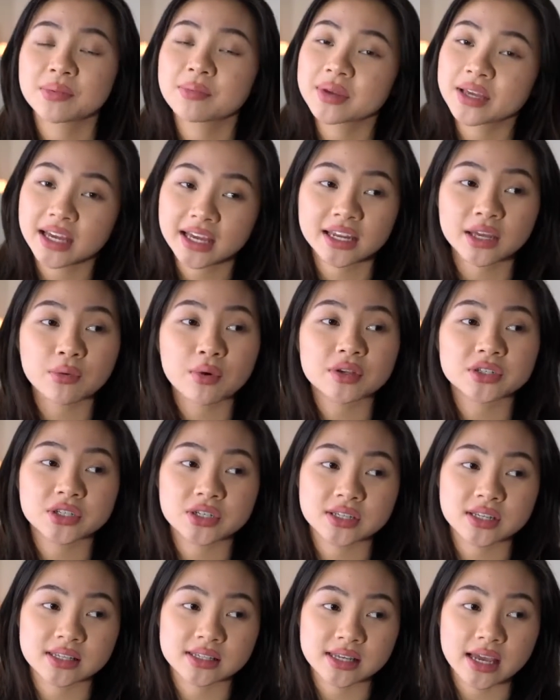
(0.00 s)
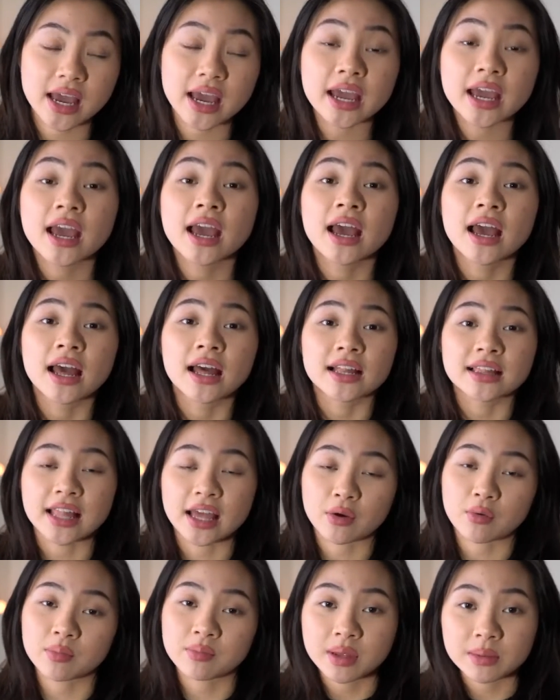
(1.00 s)
The beginning was just to say,
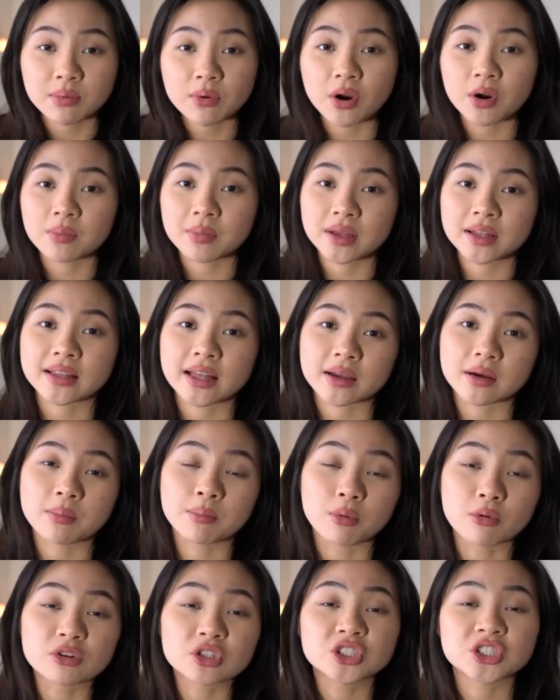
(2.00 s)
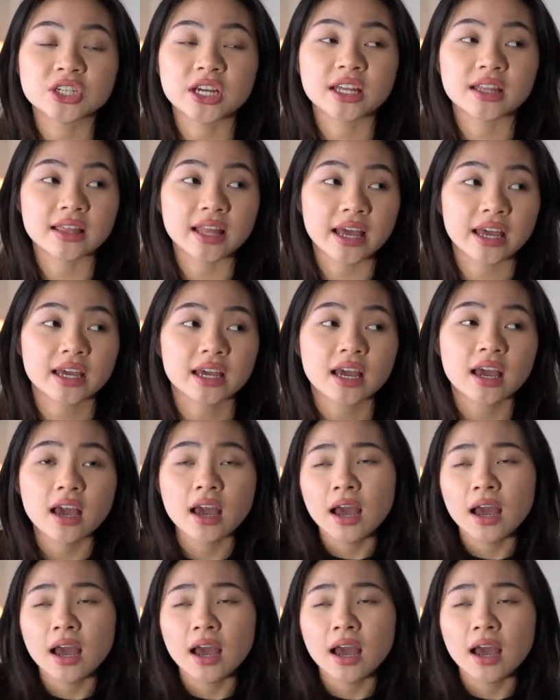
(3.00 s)
like, when people are being like a bullshit, like,